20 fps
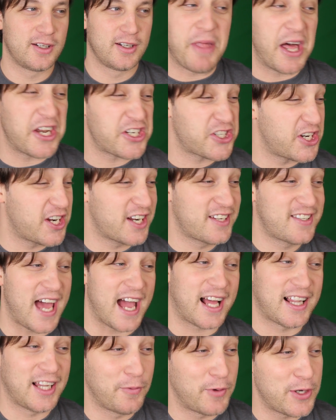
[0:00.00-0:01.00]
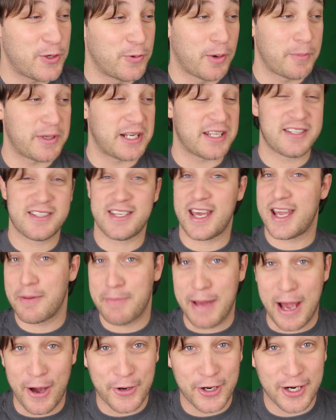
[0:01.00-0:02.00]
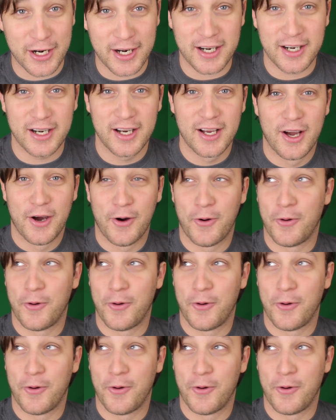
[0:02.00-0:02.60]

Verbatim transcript: I'm not sure exactly what you want me to say about her,